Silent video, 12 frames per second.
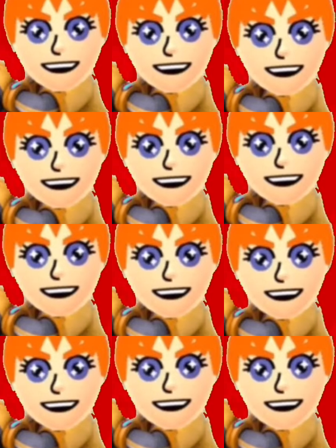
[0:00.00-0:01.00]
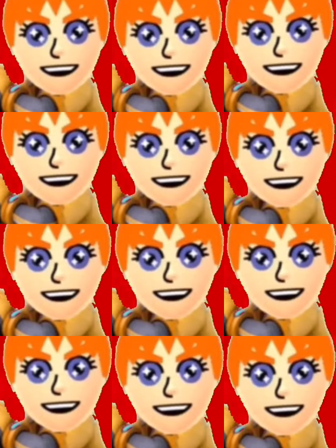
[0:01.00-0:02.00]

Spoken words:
(no one is talking)